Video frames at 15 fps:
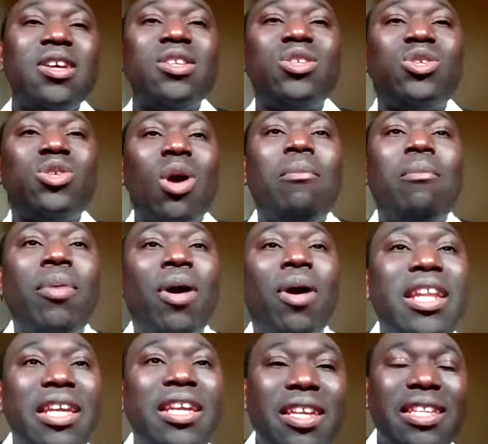
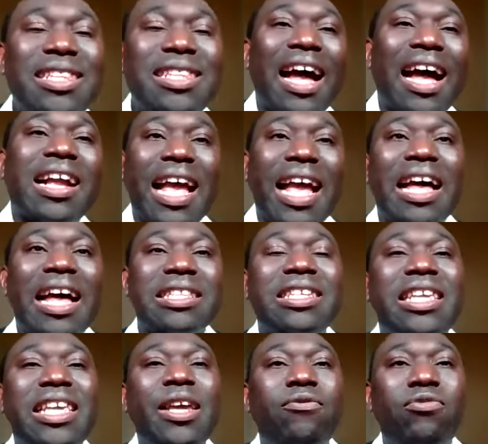Somebody that
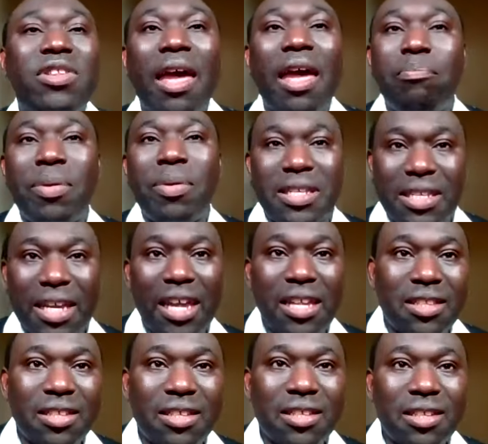can't give
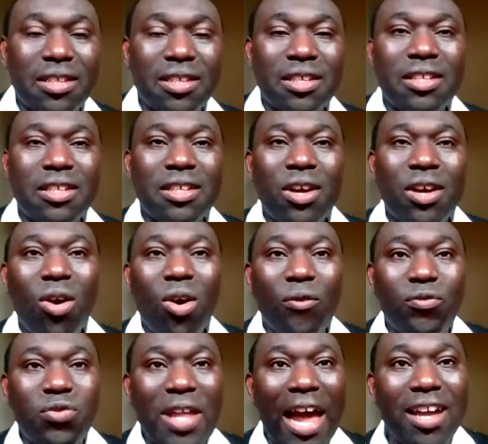10%
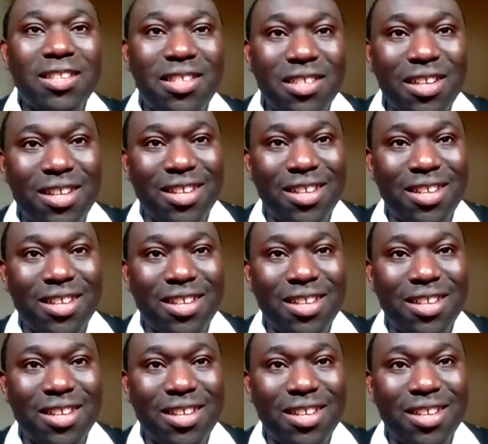of tithe.